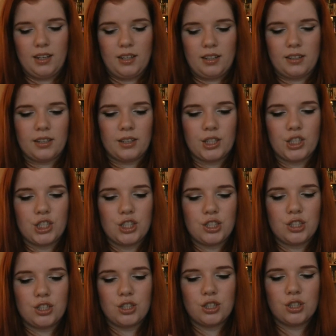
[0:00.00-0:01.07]
And they're
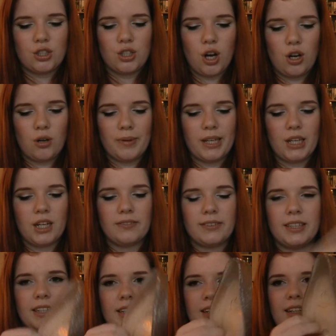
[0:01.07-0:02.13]
so
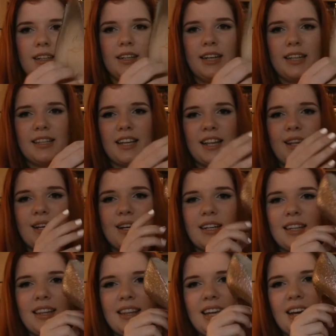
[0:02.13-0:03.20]
beautiful and
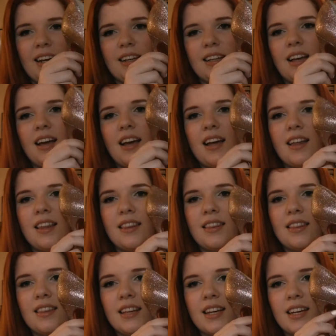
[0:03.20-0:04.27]

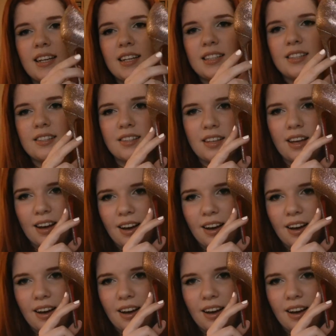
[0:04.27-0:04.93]
they look like this.